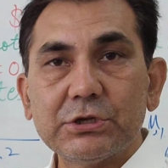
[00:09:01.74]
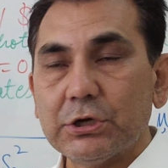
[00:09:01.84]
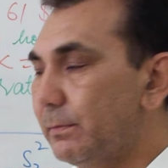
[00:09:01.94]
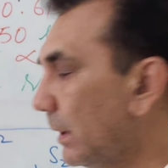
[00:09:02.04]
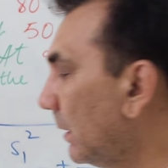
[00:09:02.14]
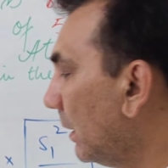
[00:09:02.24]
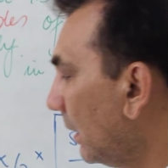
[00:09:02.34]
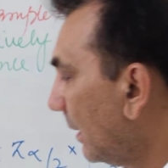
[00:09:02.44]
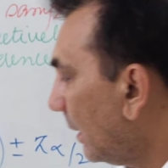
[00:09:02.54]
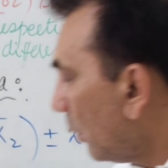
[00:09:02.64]
table
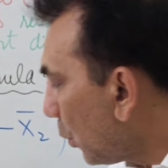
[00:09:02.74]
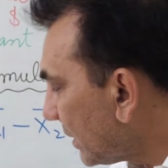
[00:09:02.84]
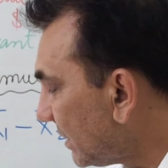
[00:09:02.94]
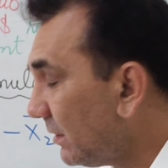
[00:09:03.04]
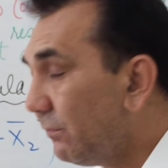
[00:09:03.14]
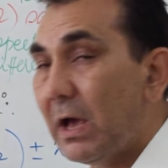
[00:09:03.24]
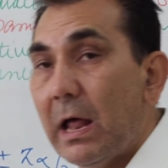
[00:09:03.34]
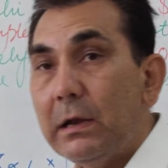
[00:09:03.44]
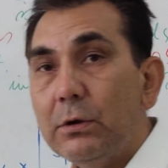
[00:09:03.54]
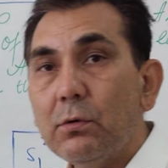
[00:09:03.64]
what is the
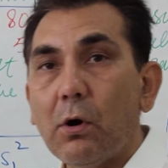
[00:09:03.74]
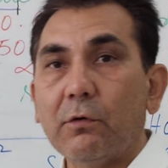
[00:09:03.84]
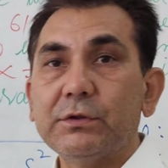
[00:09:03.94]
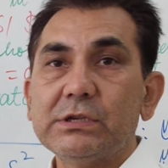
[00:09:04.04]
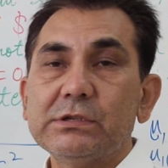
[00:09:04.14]
value of the